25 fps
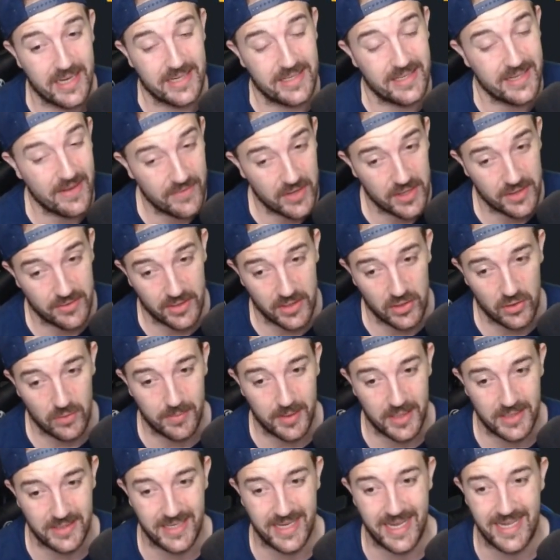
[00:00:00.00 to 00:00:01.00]
73 long
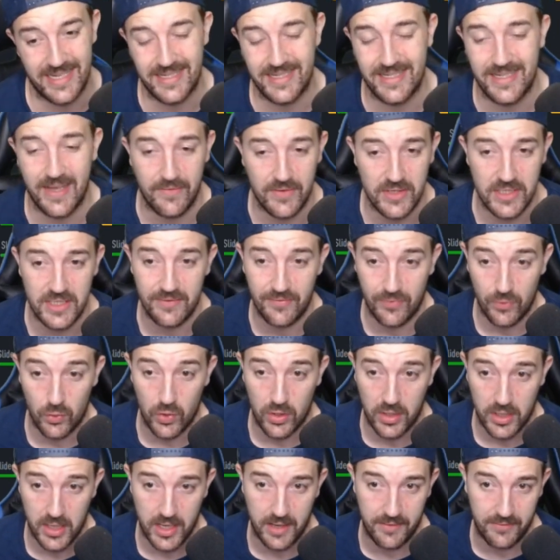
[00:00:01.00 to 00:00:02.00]
passing, and 74
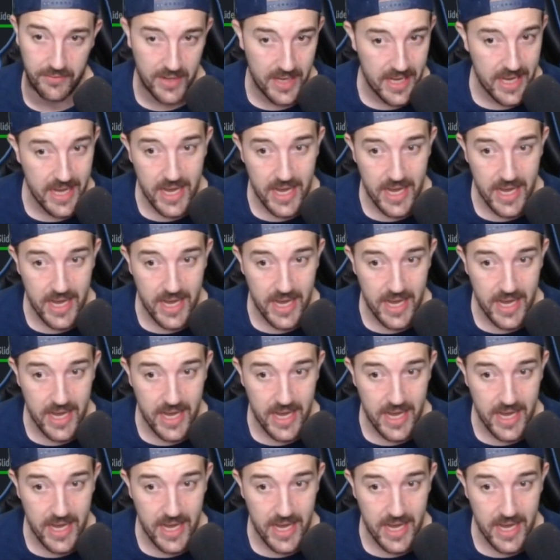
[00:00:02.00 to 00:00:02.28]
curve.